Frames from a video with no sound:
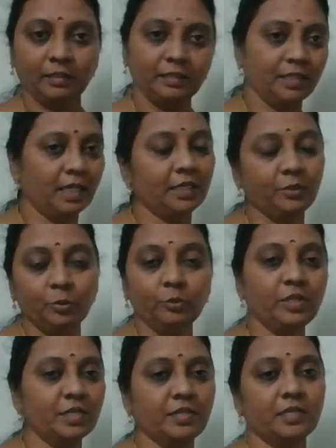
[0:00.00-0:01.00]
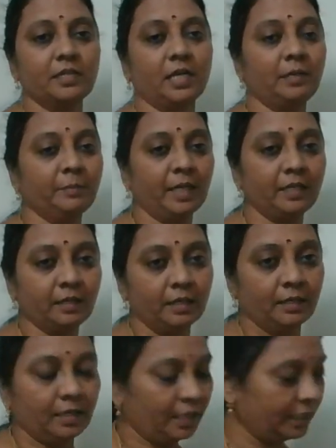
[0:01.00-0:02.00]
Then do this assignment
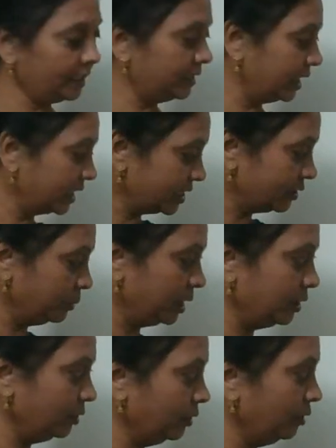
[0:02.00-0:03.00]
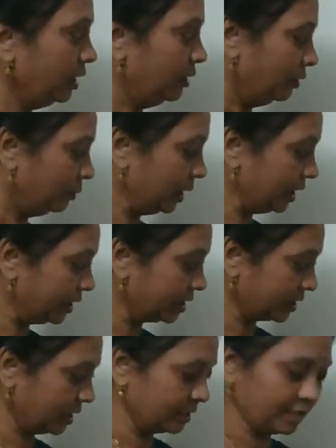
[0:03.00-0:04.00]
and in next video we'll
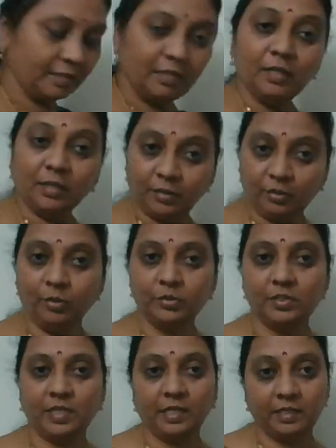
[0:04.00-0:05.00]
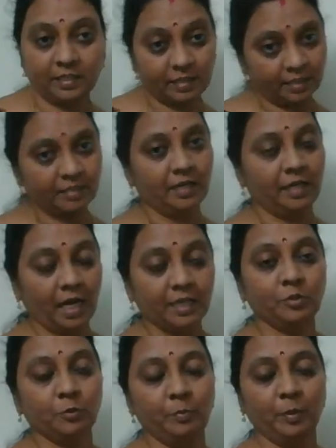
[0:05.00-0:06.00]
discuss those sentences on I
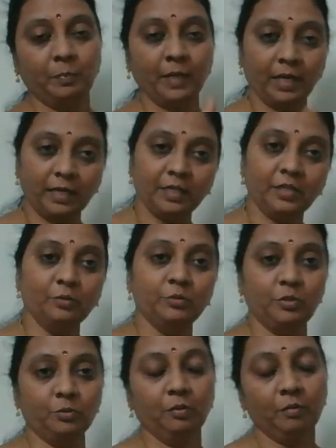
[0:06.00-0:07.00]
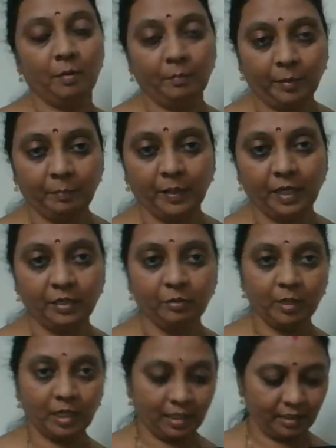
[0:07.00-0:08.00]
to prepare and you to prepare
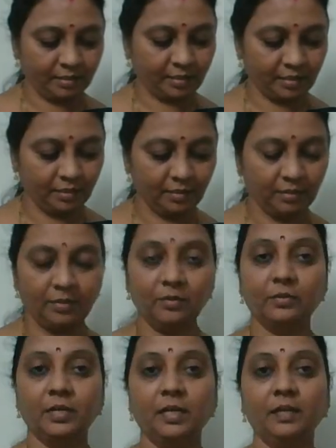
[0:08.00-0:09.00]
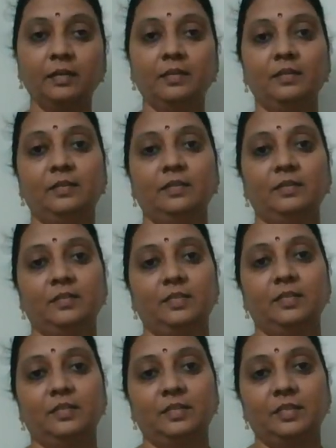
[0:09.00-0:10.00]
your list. Okay.
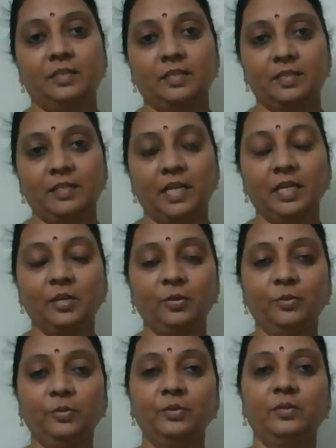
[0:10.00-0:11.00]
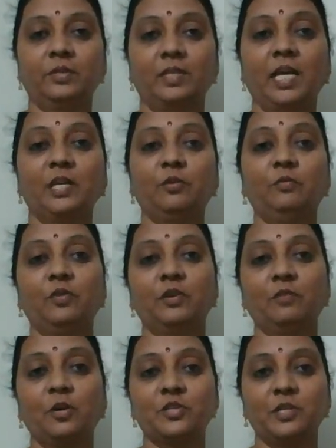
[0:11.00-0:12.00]
Thank you. Thank you for
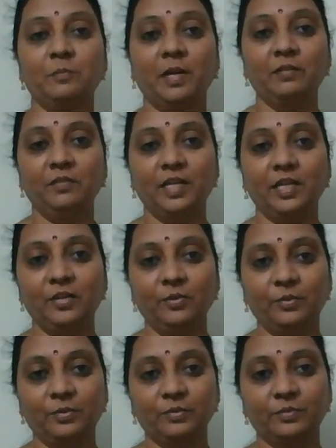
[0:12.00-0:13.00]
watching my video.